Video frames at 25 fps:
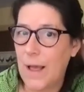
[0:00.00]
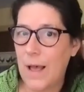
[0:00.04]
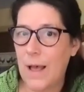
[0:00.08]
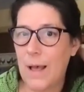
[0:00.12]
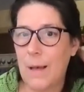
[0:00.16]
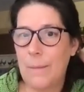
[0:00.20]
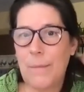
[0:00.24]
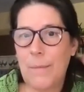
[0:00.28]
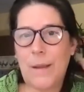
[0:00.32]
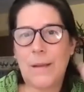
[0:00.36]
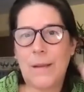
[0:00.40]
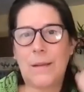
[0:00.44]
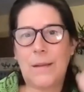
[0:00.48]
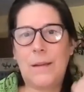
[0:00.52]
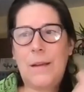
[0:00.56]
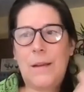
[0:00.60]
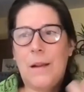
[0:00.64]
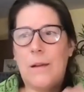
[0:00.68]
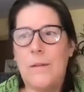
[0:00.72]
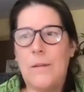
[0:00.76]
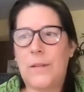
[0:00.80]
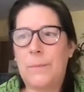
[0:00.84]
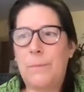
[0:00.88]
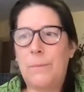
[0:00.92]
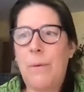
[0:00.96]
Um, you
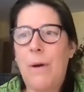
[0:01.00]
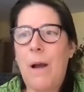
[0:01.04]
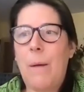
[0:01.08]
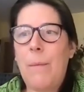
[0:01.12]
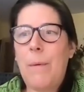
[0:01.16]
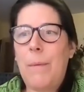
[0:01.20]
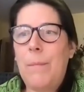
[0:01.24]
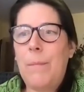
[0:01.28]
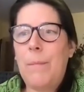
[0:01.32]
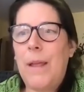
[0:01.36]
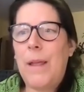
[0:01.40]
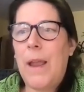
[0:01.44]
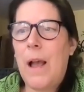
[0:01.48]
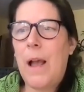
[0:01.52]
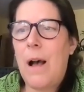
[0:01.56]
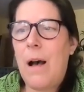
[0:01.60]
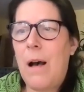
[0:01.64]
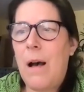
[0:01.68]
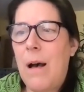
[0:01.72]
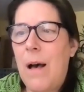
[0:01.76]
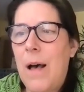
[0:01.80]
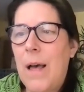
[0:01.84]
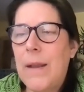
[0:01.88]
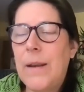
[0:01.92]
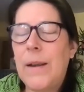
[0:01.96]
know, it's probably
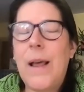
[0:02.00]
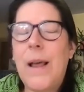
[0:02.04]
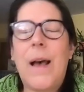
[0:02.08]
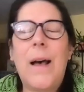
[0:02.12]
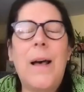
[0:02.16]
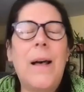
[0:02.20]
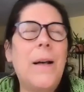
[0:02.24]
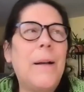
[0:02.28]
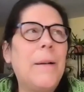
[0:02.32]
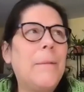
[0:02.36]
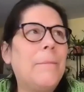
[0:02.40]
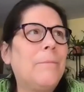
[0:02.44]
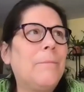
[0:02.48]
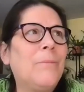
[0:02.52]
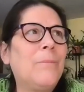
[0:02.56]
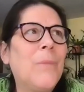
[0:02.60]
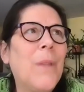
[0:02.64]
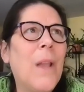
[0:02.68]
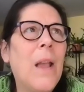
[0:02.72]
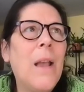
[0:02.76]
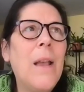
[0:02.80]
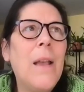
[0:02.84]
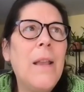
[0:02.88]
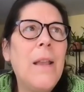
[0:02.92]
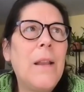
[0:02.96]
on um,
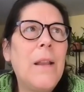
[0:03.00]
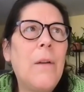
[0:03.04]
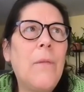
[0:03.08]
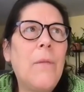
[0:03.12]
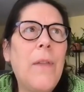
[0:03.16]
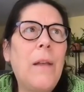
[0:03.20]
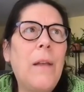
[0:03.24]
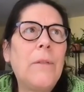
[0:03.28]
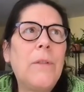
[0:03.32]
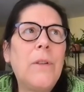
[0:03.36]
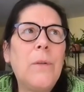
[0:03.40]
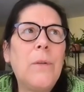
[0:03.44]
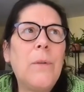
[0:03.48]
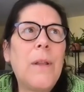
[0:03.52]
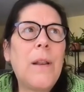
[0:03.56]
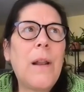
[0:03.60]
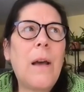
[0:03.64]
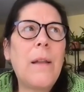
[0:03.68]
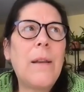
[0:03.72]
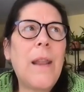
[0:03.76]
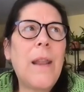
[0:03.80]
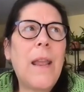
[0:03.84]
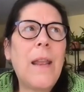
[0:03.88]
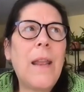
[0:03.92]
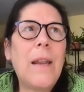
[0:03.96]
you know they'll do it
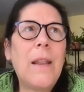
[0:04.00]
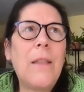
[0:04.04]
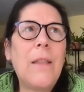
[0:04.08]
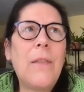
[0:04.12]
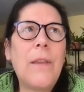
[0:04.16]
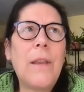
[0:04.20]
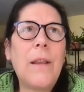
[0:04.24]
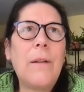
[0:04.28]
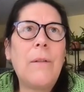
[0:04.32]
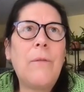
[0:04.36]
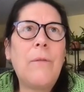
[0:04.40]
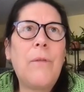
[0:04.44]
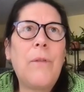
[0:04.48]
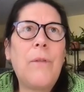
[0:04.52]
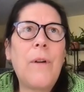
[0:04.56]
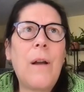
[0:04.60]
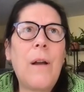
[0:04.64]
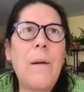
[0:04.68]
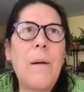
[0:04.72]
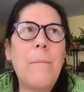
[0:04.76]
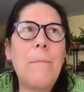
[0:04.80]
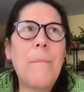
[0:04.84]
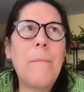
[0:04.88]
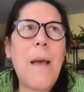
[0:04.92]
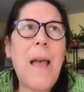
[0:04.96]
on anything
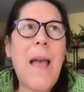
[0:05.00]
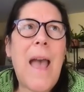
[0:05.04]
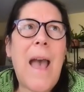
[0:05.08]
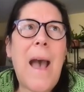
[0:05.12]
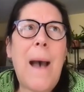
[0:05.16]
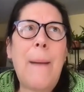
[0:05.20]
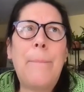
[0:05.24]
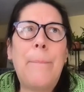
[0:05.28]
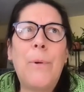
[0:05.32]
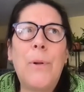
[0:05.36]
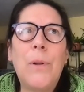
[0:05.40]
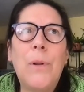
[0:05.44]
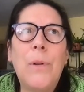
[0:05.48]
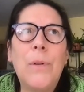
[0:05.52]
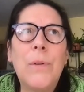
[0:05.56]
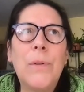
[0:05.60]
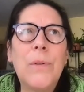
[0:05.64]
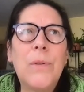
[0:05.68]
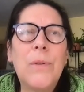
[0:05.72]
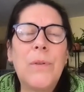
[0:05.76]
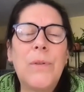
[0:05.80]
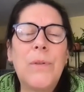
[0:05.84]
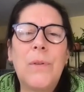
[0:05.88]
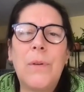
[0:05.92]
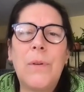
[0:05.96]
from
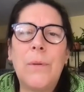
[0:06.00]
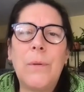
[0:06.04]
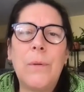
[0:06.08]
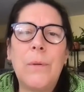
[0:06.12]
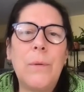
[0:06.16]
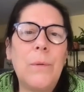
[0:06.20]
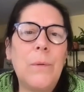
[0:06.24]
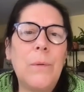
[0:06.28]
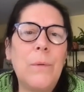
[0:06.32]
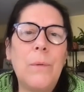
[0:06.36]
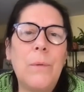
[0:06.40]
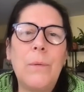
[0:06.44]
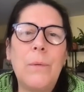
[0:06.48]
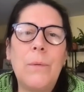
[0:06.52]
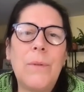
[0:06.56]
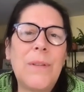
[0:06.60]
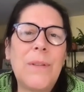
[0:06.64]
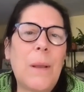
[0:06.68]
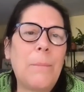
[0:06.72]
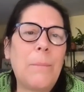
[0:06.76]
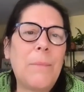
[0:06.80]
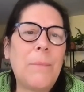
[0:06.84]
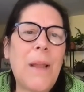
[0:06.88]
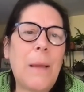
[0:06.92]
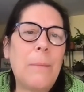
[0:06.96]
apples to
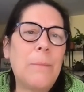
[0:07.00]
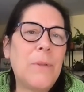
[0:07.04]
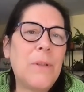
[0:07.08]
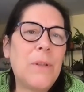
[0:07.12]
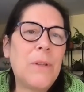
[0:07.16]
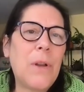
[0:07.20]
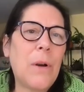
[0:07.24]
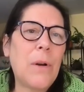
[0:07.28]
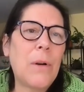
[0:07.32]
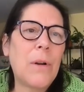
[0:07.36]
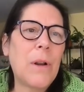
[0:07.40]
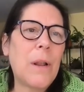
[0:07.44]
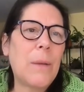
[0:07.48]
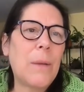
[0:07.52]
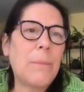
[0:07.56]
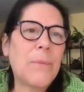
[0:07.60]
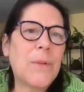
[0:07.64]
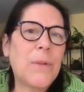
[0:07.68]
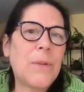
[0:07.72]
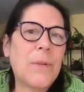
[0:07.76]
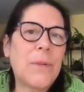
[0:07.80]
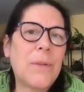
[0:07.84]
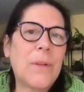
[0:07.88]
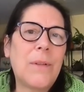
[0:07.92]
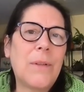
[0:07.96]
sometimes
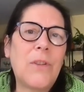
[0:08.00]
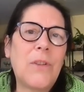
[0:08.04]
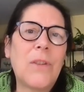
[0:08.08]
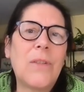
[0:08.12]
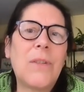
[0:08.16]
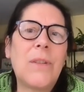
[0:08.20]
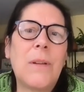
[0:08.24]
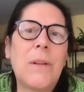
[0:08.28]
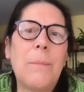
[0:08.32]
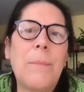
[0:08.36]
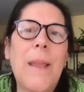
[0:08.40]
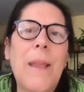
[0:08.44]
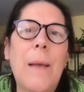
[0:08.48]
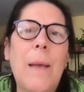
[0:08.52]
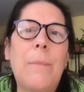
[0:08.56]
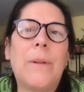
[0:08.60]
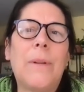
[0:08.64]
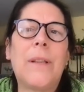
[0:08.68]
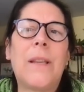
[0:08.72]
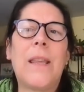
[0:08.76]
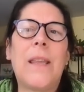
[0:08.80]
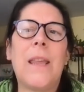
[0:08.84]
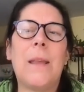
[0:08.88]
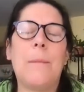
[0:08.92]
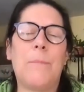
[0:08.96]
turnips just to be able
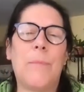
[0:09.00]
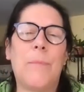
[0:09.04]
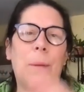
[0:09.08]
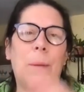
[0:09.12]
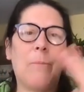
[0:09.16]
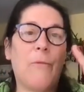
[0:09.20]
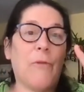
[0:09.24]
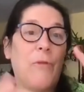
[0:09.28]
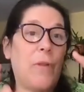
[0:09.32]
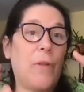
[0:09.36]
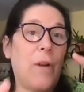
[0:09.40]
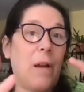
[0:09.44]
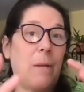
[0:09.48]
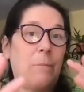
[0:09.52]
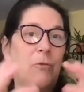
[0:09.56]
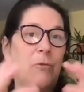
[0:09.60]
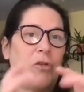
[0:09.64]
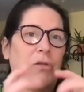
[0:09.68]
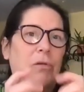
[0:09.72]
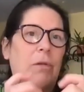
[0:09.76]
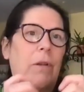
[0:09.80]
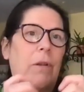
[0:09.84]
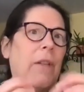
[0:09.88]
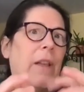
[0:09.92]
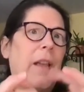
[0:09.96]
to keep them from
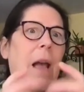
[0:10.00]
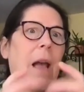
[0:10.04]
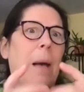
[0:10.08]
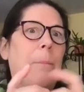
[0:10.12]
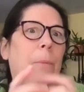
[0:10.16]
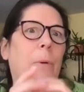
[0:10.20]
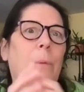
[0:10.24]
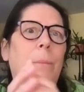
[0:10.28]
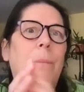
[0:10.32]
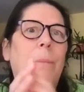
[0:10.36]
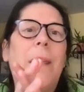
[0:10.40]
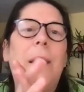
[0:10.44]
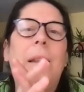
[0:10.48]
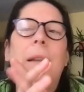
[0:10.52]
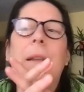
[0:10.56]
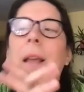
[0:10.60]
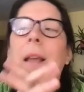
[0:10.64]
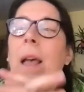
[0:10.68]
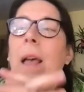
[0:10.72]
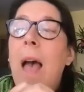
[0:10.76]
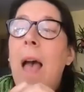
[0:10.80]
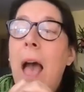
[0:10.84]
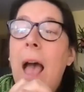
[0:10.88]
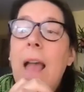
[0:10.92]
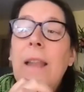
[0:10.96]
shriveling up or be
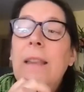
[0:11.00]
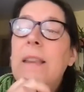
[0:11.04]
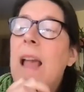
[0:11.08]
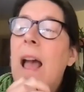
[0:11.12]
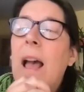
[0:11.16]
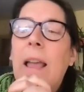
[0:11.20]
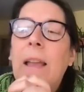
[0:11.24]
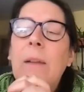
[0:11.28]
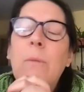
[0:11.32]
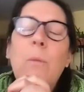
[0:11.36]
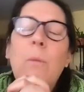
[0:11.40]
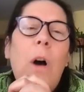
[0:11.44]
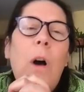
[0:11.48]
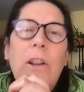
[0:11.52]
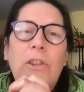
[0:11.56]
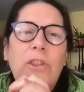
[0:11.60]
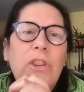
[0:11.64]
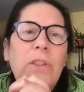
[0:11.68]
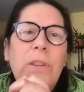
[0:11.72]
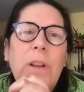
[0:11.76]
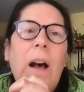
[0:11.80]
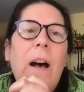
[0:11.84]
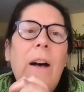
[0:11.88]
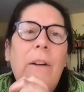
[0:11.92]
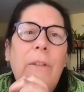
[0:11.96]
and yeah it
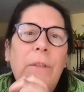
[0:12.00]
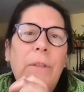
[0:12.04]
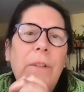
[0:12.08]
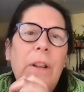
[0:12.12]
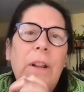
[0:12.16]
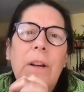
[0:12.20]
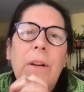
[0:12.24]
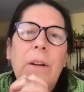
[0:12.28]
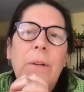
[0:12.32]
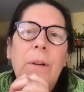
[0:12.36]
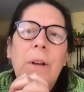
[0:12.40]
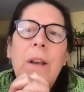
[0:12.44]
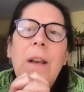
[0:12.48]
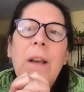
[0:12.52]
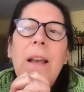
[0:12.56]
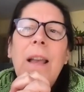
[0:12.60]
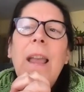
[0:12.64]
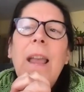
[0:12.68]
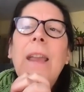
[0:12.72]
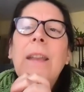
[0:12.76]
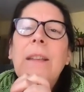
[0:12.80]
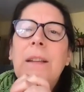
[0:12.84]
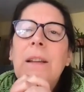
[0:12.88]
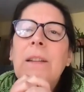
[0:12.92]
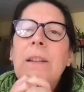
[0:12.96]
washes off you know
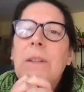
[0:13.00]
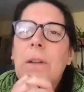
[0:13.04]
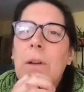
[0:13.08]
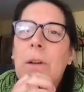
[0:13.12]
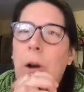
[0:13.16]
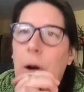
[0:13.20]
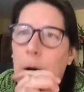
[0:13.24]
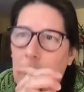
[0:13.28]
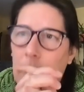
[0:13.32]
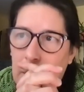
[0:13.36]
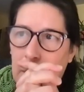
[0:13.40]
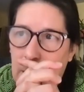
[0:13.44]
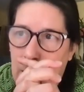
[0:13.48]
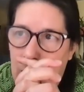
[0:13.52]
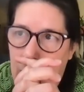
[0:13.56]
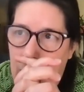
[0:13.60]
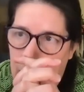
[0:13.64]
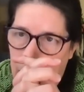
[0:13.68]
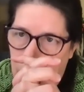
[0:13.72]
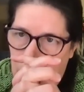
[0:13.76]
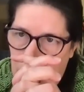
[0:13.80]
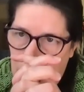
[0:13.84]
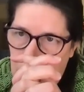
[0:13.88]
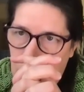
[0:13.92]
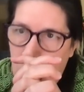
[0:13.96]
it doesn't hurt
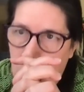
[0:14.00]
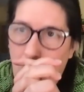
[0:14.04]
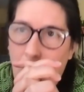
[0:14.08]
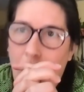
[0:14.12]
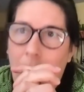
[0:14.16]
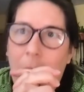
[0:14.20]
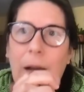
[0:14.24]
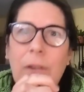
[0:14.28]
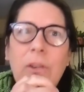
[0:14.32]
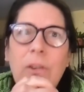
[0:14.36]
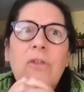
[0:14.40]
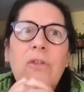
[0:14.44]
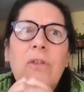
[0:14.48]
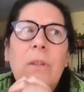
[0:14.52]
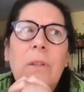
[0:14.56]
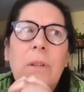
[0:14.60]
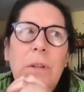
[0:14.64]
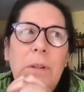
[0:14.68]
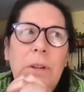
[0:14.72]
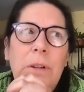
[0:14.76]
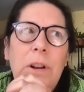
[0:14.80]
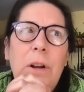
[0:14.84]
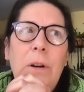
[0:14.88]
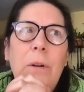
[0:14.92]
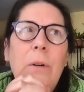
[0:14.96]
ever to wash
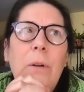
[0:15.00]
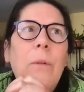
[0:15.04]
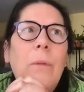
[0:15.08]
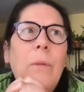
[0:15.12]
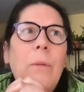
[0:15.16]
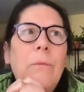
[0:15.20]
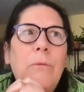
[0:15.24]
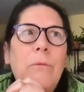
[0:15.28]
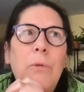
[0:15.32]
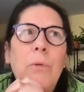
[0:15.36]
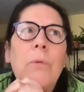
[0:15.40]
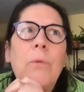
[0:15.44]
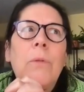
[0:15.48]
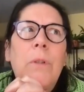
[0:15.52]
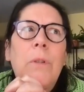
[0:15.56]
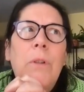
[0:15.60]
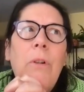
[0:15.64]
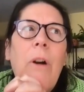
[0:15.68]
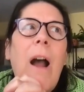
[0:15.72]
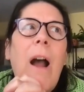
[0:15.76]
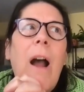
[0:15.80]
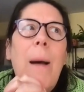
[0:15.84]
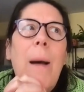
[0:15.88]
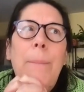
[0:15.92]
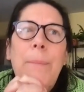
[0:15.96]
you know root
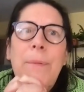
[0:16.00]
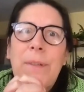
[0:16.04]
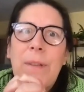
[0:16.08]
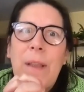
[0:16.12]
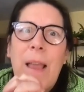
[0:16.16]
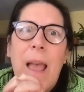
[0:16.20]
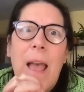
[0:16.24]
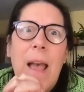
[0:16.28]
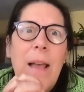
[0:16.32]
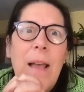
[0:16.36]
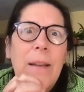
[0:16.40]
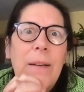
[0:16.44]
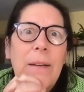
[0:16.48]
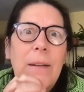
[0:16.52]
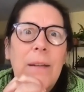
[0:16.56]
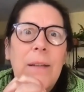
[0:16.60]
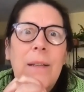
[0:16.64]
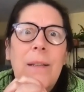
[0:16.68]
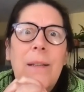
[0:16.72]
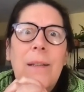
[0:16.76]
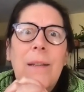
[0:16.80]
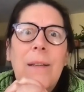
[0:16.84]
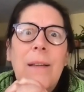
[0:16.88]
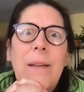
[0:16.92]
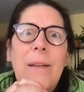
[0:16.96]
crops
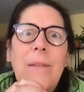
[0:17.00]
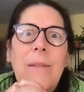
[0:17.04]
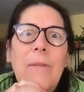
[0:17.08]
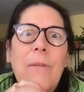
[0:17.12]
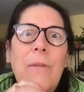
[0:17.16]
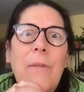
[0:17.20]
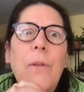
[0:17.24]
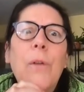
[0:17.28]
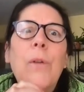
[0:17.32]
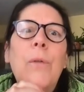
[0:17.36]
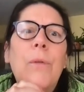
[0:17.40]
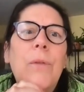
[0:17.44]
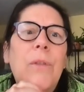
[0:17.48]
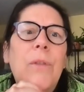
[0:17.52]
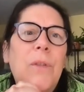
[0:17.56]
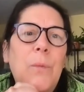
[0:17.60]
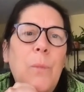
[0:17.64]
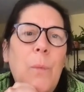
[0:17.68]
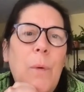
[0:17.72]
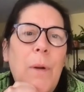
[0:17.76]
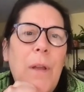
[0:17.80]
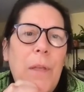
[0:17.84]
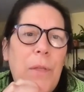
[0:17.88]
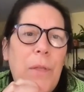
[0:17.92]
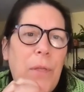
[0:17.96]
and fruits
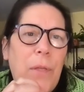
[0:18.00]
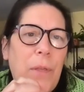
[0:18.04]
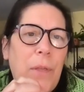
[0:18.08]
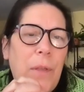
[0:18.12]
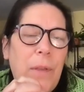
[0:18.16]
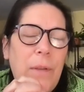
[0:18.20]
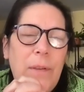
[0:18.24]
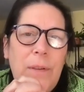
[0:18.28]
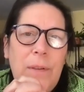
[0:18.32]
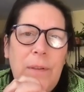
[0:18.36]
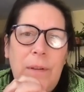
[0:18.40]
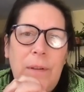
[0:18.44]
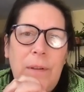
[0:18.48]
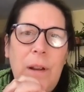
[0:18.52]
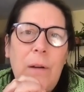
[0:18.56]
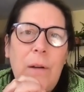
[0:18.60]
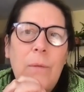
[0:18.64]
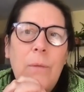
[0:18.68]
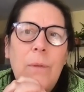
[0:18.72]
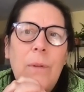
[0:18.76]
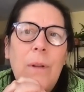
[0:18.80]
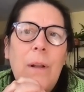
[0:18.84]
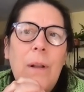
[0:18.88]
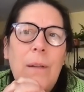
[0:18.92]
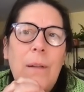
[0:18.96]
with you
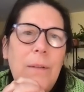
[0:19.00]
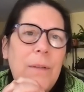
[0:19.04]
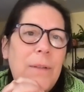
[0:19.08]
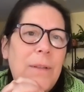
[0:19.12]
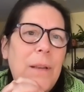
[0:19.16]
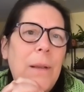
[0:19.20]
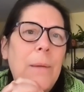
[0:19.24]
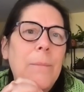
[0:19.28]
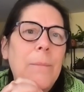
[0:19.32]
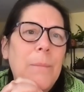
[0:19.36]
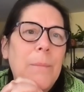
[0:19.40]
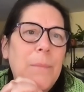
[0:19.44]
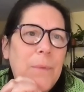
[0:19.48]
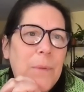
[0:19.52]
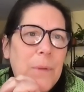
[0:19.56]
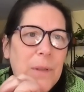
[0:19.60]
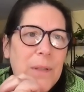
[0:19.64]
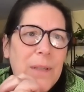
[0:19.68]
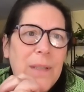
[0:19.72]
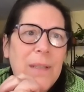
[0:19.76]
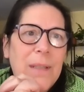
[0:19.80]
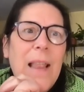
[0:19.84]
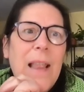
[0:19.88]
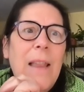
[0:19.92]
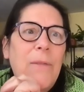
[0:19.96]
know some
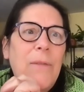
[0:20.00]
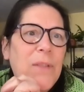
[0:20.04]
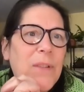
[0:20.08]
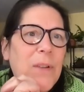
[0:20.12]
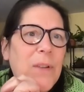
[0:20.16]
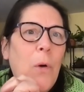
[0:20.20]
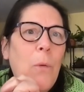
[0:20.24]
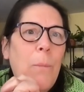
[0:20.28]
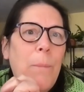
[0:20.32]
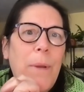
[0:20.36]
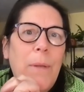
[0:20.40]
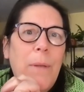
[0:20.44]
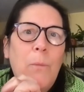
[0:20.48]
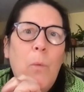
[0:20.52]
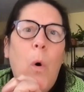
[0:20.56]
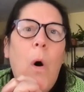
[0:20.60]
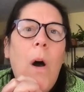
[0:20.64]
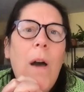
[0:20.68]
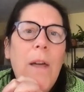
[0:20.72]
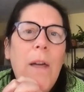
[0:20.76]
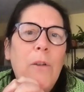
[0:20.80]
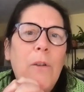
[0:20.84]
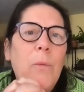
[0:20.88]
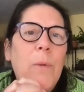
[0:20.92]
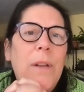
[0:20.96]
safe soap and
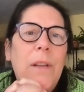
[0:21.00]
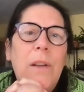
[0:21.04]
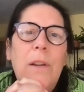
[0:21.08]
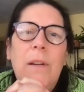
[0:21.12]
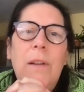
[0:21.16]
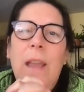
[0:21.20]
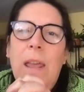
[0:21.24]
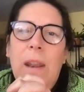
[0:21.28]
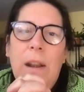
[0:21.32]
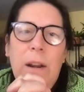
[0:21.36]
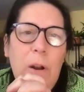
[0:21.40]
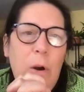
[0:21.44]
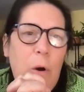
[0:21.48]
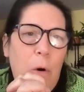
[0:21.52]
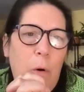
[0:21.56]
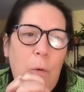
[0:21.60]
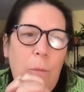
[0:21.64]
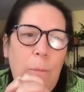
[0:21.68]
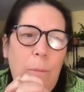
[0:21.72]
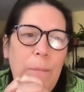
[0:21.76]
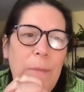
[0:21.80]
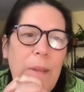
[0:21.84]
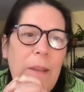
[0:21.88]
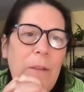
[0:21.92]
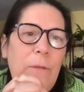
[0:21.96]
water when you get it
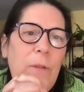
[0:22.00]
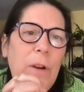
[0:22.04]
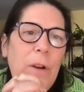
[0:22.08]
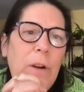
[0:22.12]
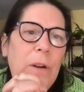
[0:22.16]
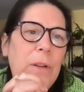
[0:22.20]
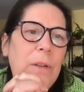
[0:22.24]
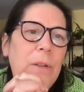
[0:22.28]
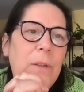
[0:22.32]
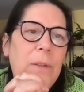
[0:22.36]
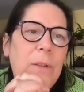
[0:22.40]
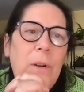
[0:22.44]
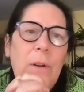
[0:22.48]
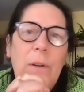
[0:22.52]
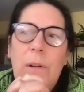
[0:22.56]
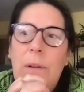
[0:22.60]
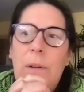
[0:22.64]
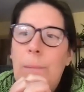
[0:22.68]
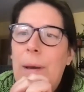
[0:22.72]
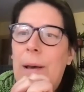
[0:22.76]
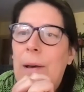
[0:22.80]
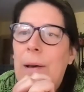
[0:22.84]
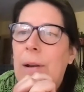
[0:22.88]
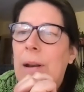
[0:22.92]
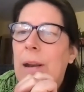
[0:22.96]
home if you're concerned
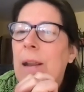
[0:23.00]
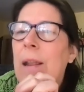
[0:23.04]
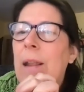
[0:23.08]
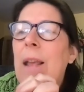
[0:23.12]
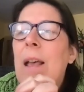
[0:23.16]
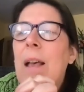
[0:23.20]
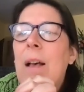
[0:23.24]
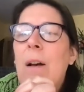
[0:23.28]
about it.